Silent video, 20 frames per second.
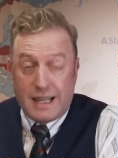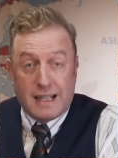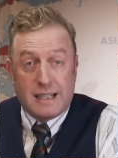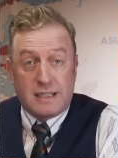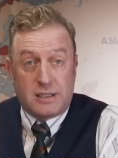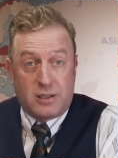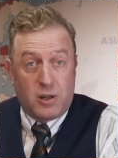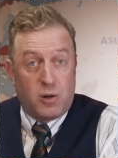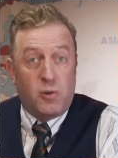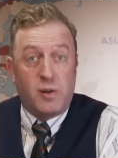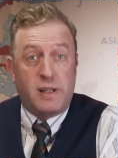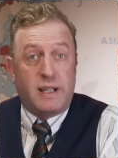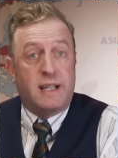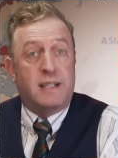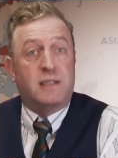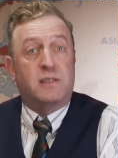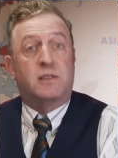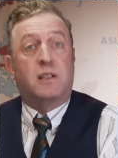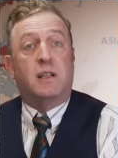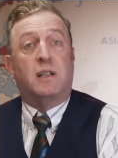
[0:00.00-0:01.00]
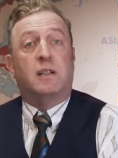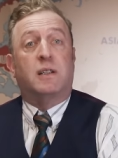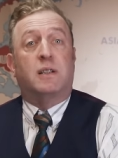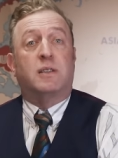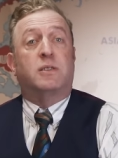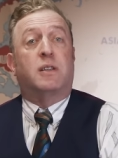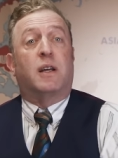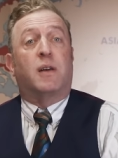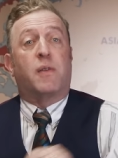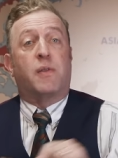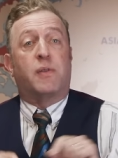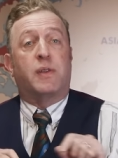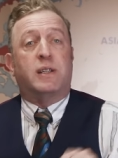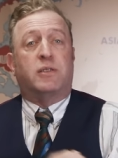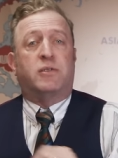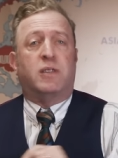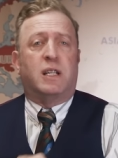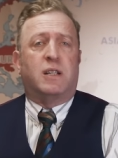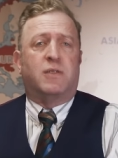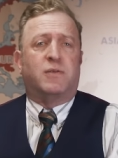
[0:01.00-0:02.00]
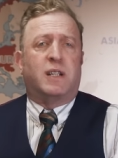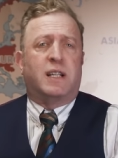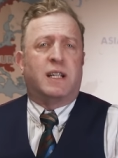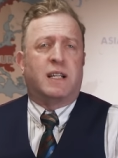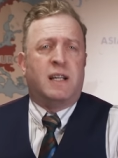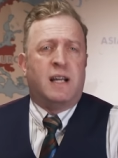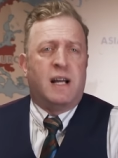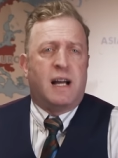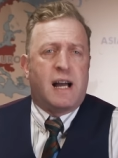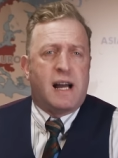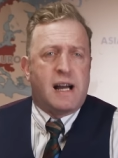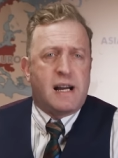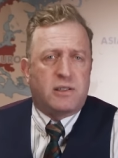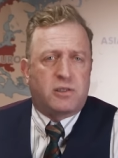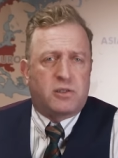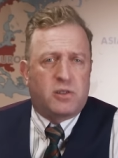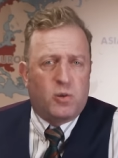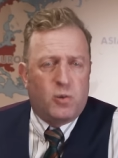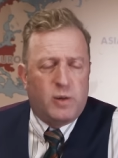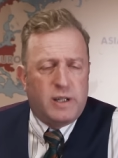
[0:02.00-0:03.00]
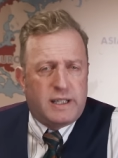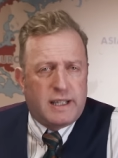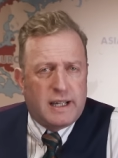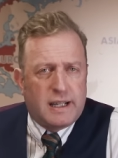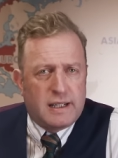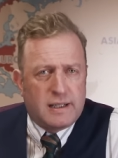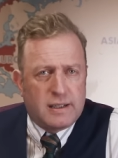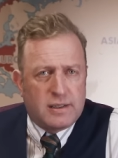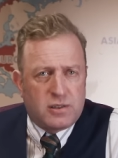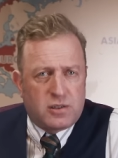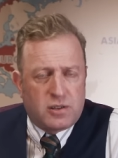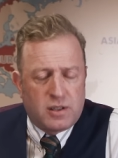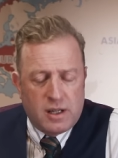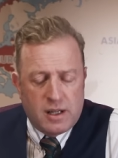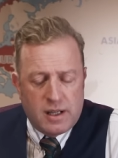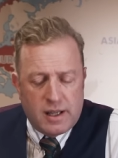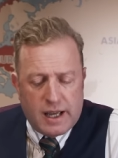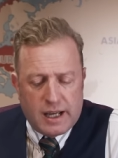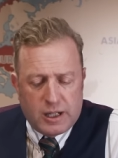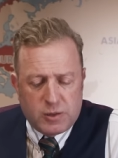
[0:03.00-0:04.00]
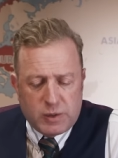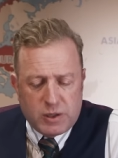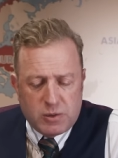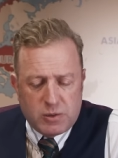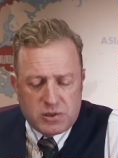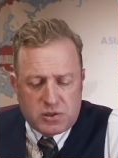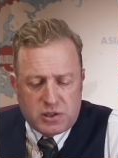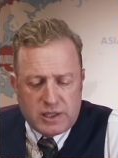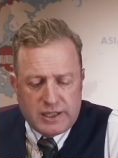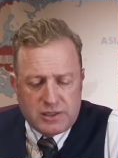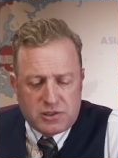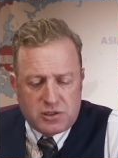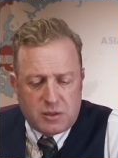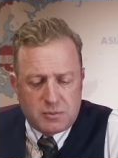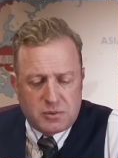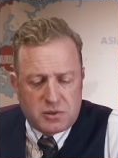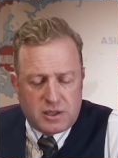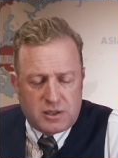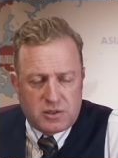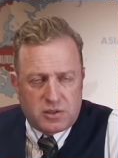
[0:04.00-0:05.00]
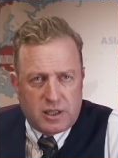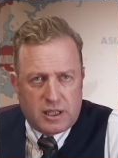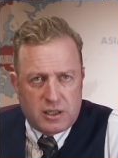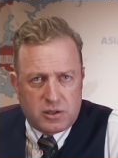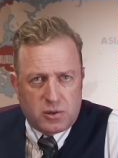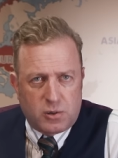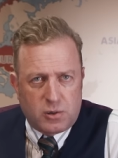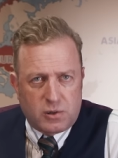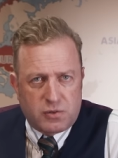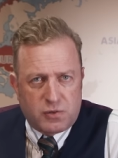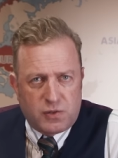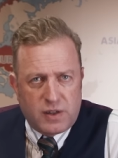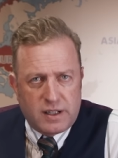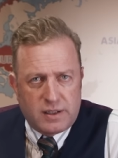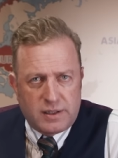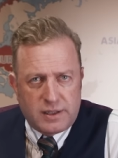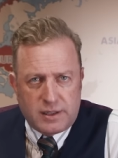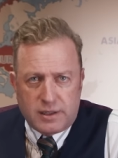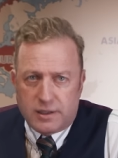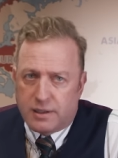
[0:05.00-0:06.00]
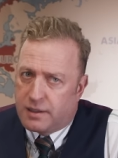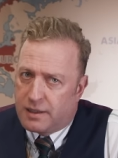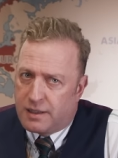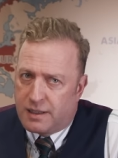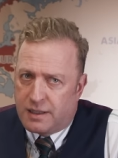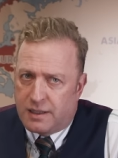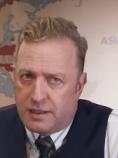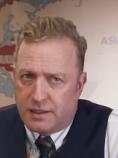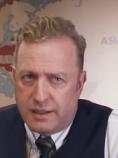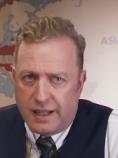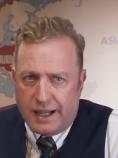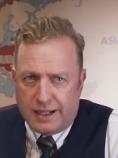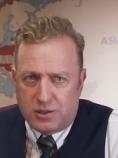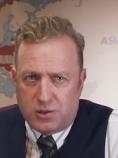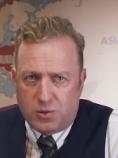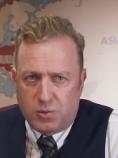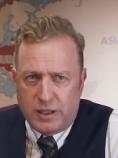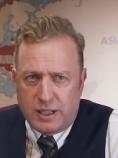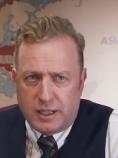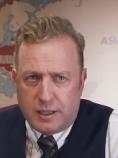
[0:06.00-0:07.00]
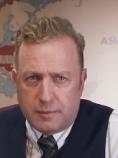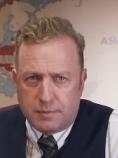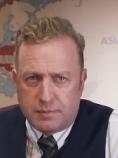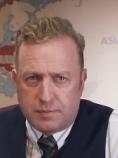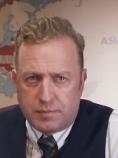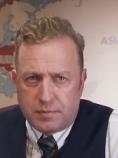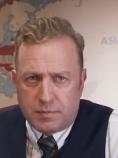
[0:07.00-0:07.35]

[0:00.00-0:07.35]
get going it does this evening as the week ends, and we will see some success or failure next week.